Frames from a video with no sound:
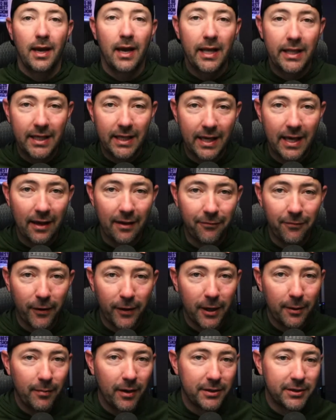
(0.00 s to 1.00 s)
and you can't forget
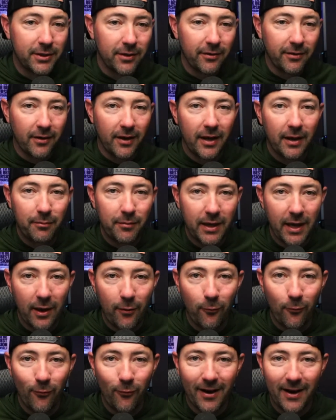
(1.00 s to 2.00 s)
about your other NBA
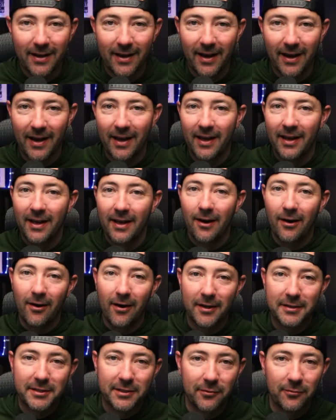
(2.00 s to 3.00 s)
white guy,
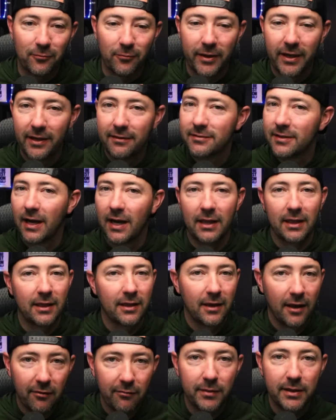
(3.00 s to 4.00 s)
Austin Reaves. I
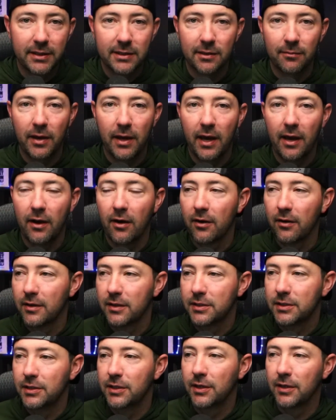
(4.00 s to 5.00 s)
love me some AR
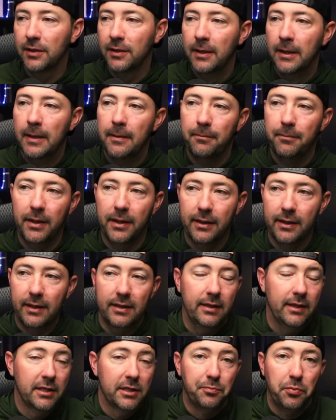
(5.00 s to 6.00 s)
this year. But th
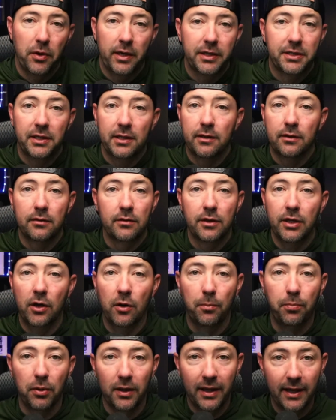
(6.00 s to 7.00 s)
this brings in, you know,
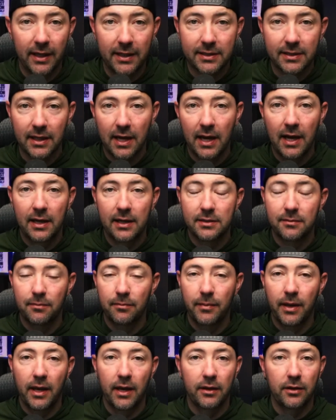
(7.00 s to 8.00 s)
plenty size.
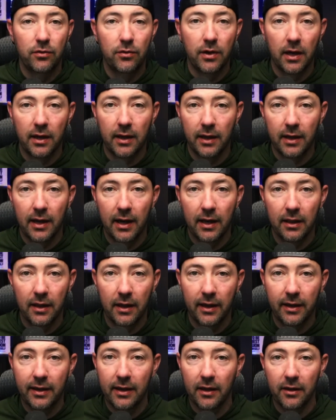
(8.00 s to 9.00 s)
Man, you got a guy
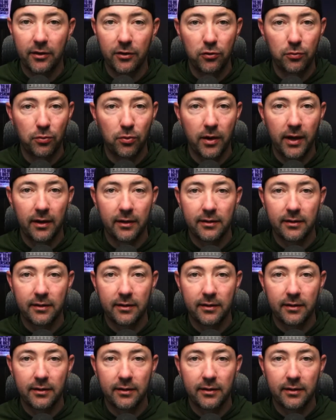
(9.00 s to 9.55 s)
like Kelly Oubre out